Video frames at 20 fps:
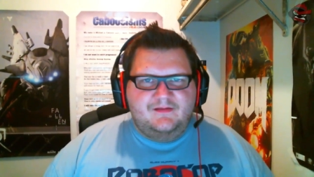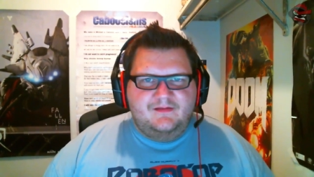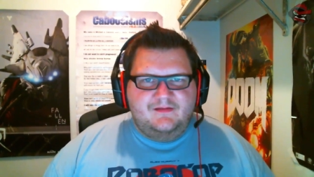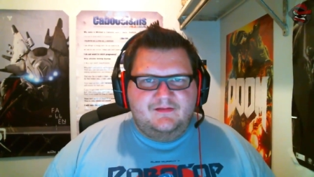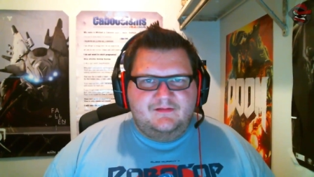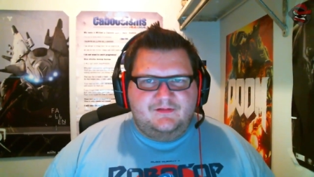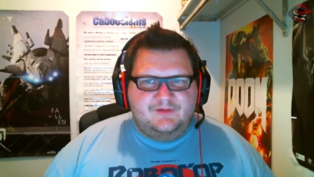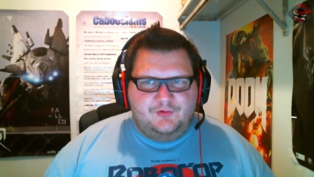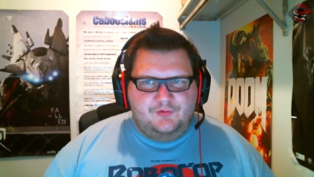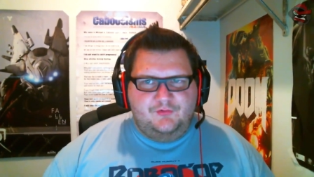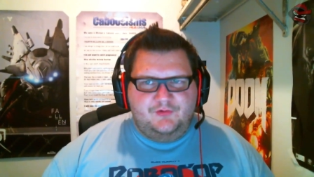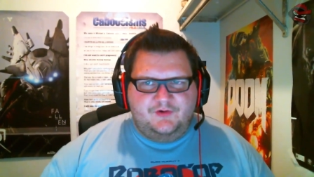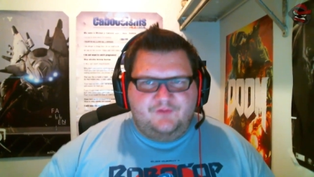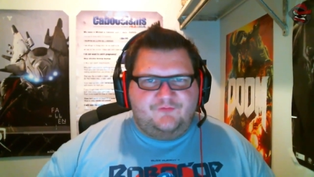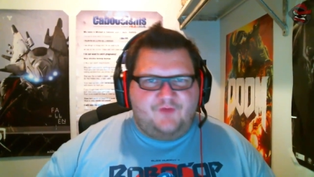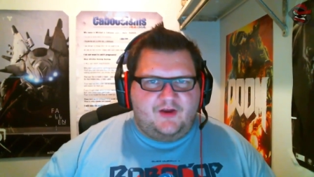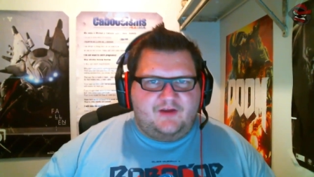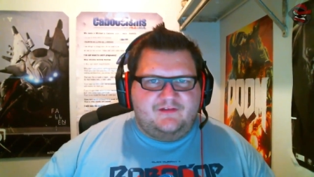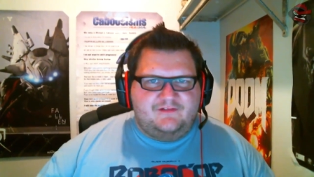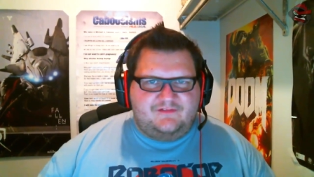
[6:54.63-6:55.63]
You and your
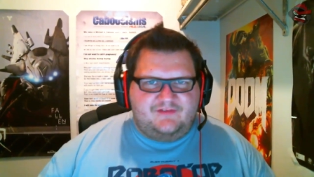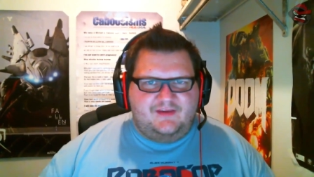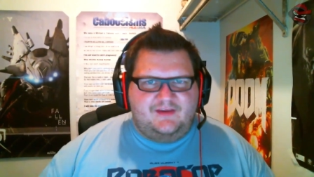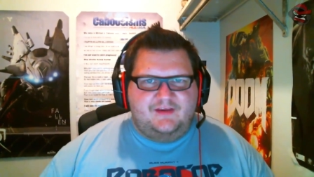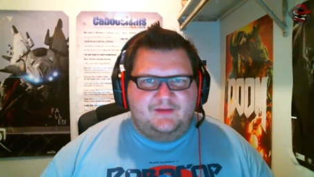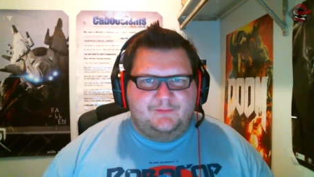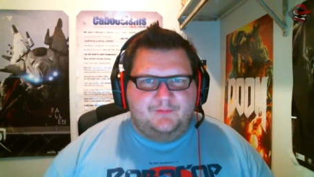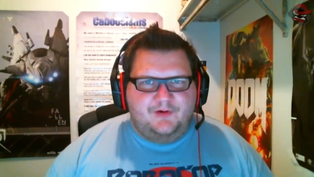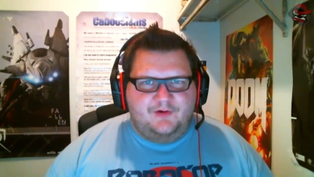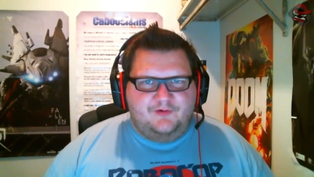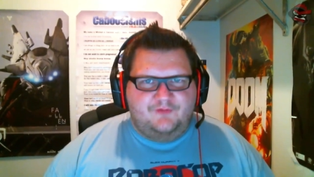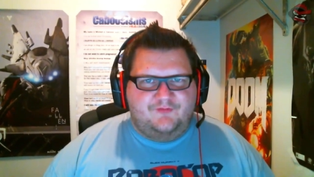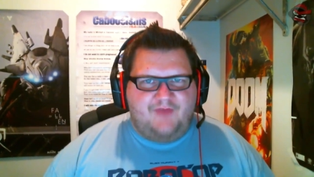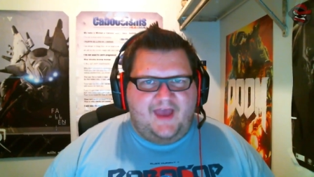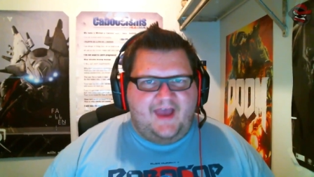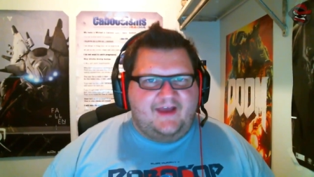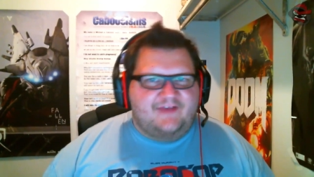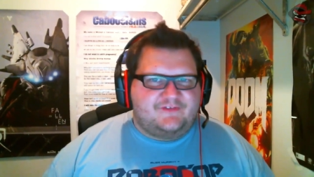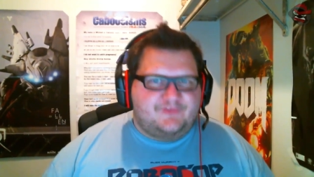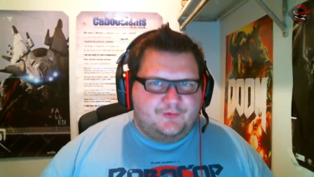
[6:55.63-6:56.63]
fucking team of
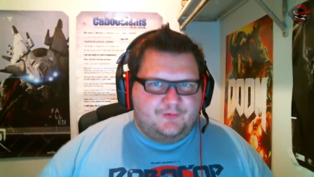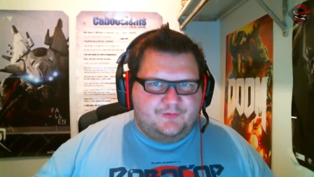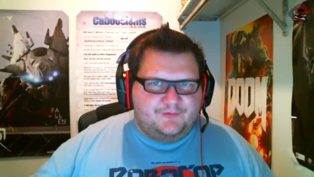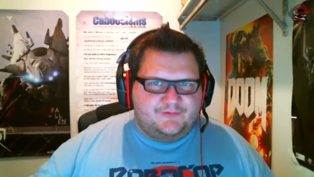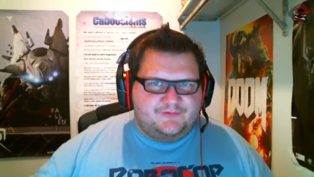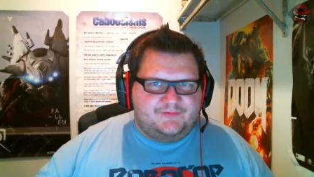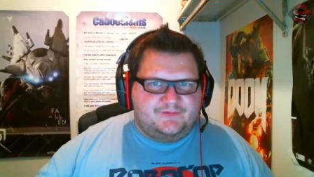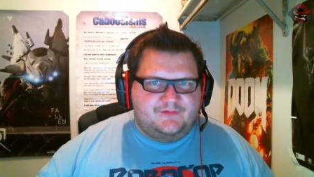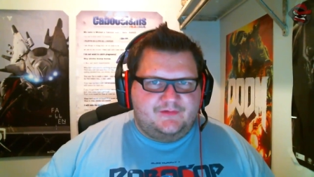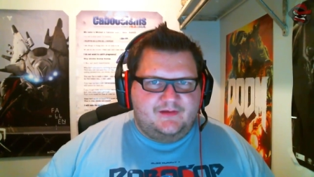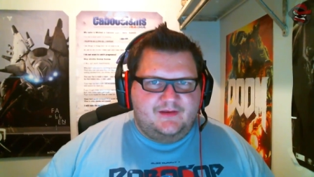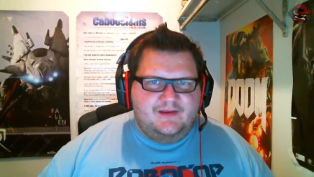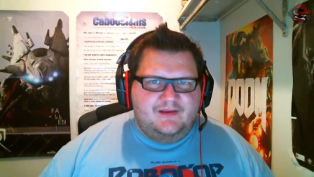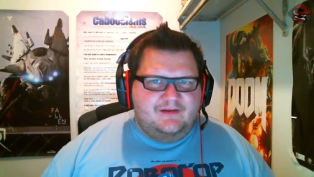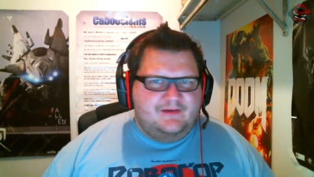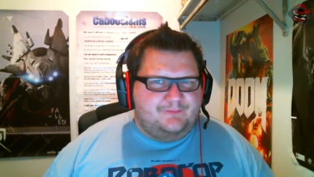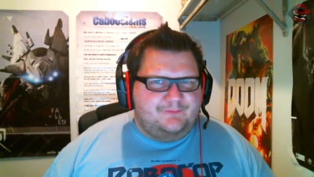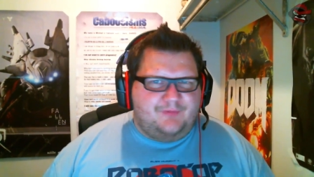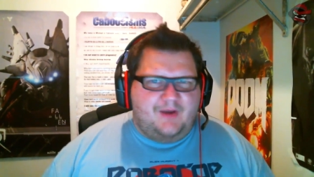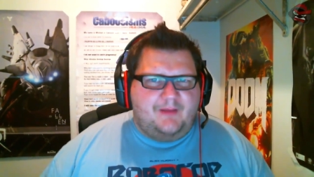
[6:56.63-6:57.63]
assholes.
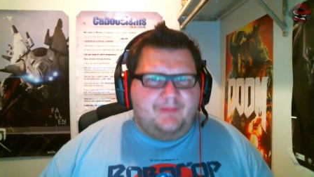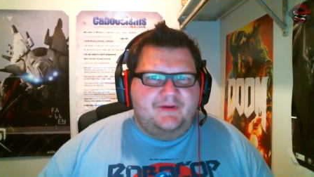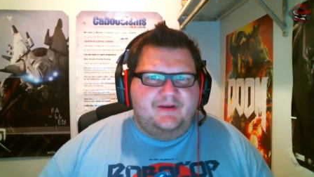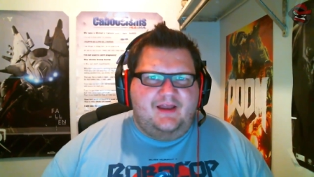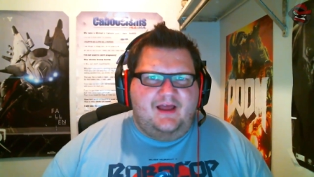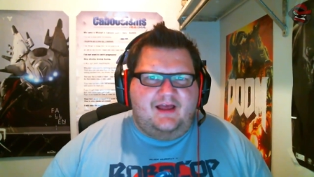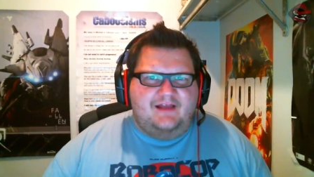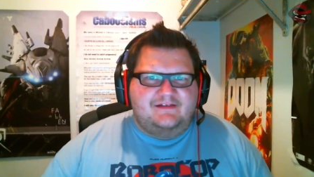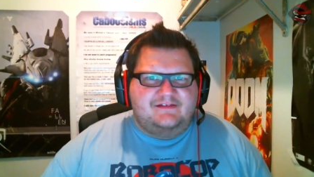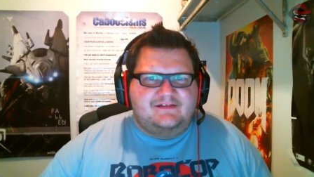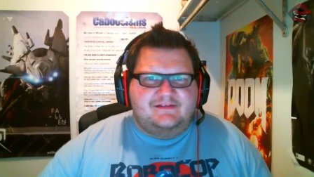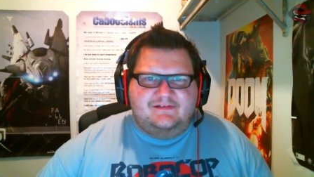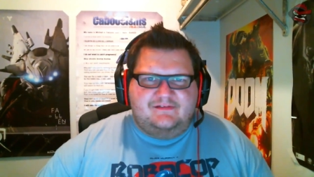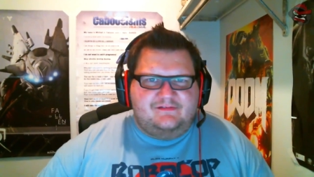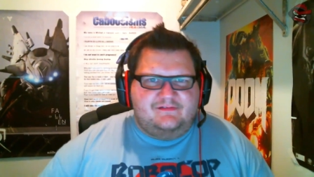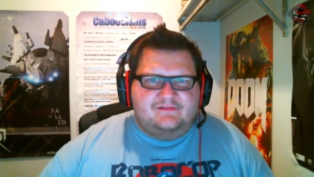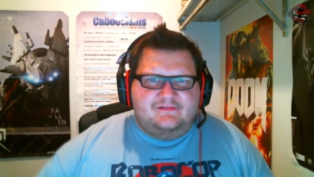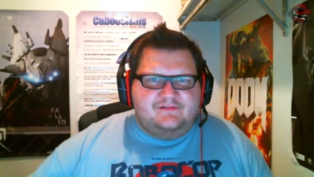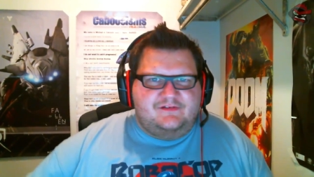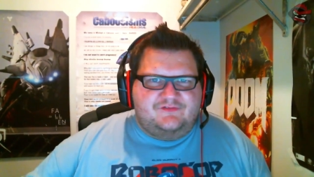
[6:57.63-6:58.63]
Probably not
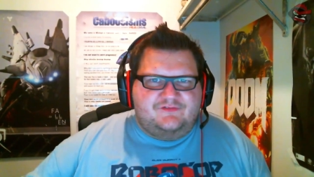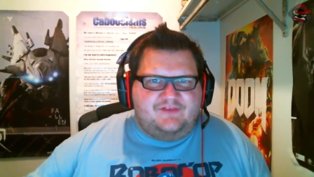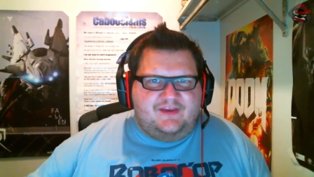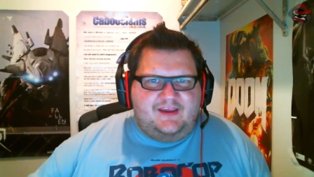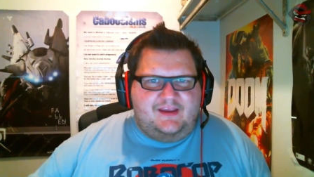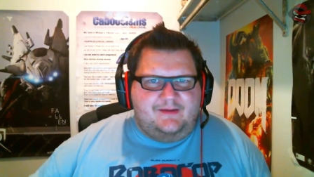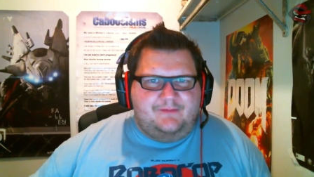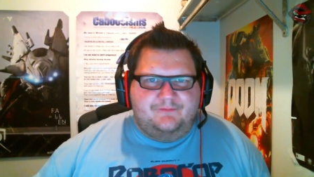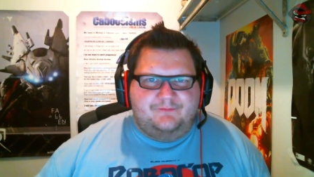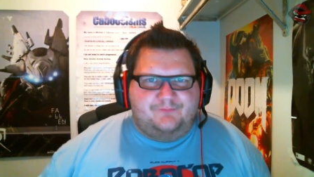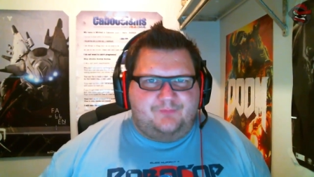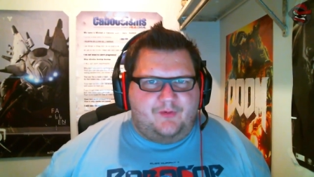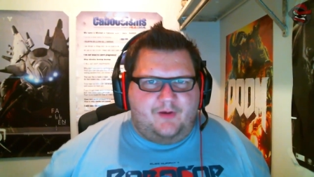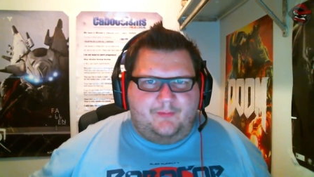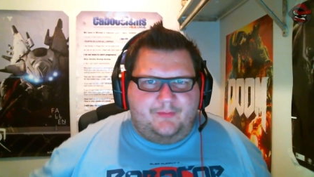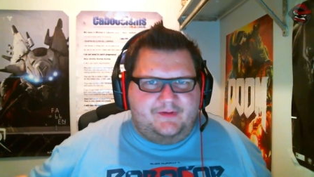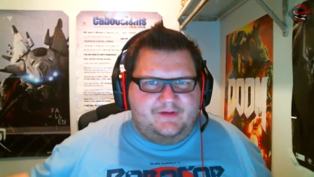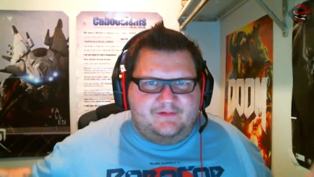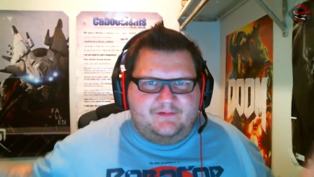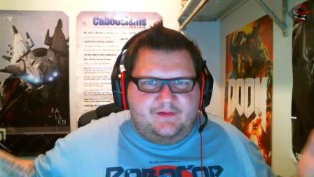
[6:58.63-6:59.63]
your team.
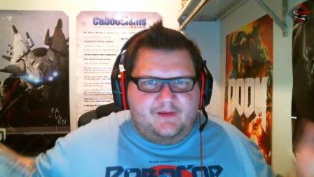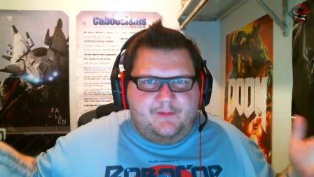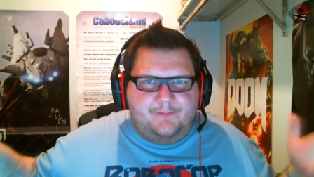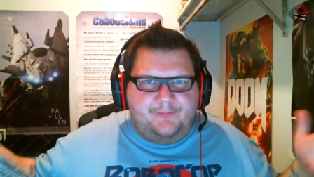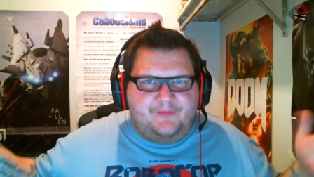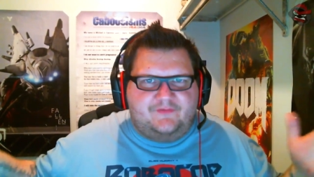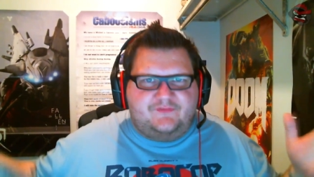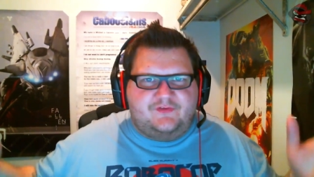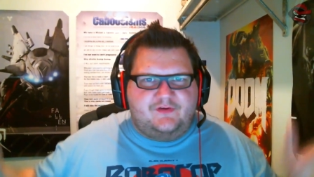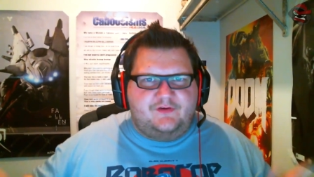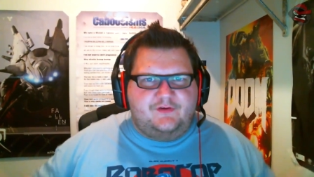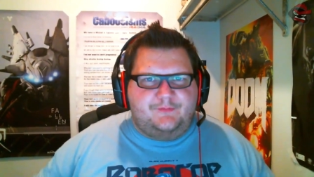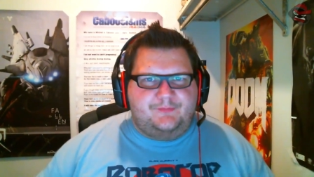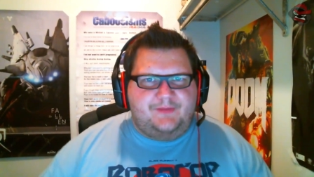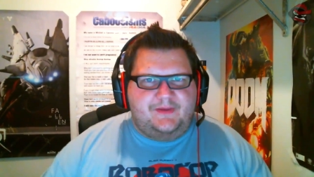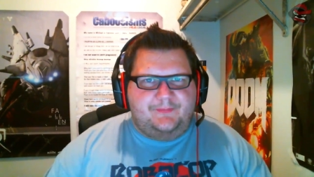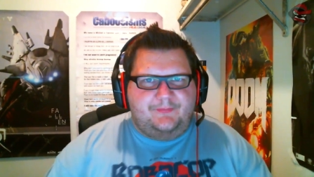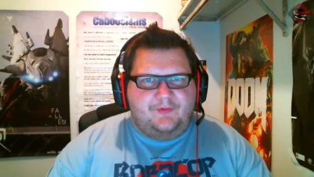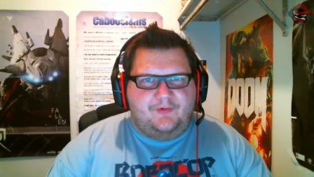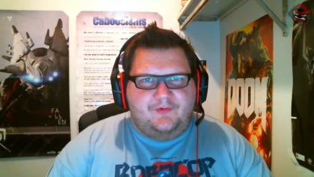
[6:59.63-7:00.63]
Probably a bunch of good
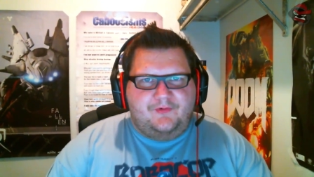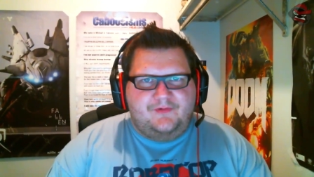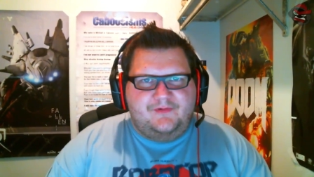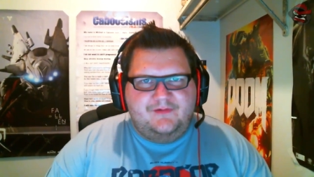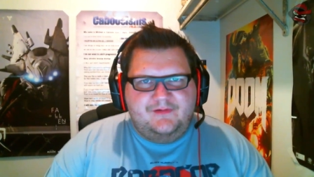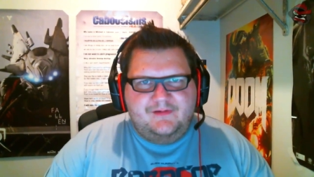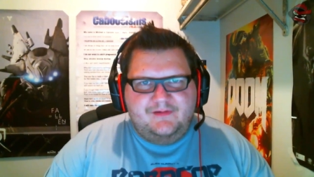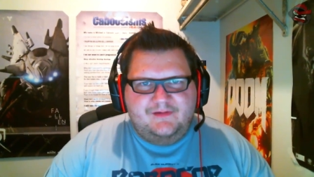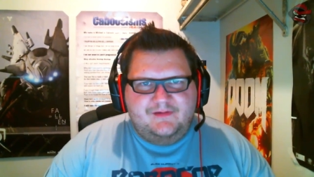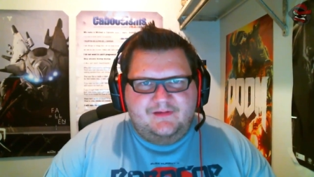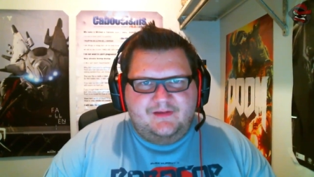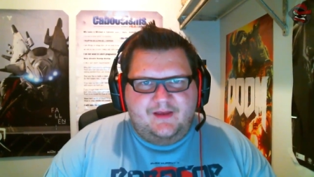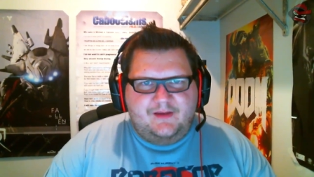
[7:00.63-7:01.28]
people. And